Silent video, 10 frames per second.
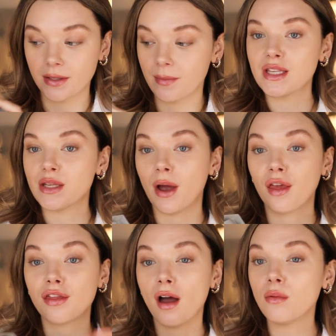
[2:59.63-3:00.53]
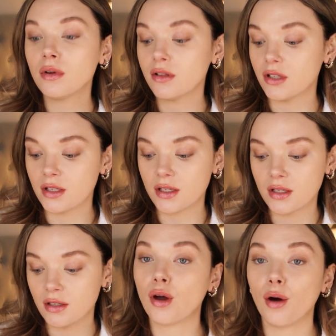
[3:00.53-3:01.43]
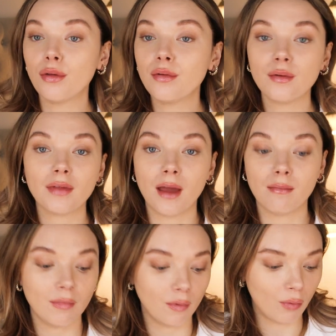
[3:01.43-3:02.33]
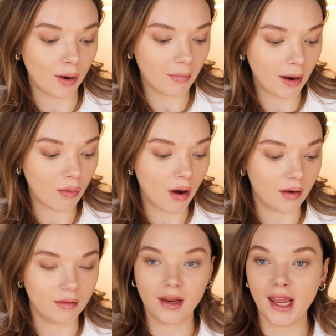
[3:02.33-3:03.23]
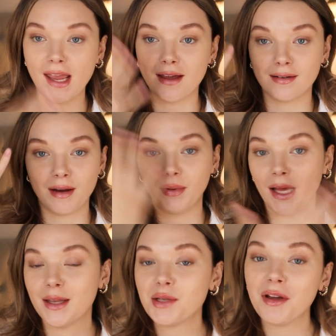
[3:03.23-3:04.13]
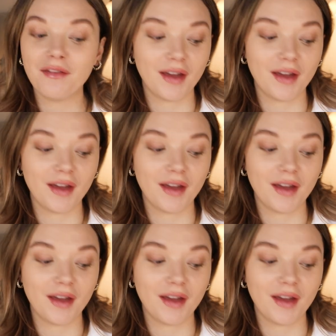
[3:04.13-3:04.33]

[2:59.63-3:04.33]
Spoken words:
So I thought we'll just go through them one by one and apply them to my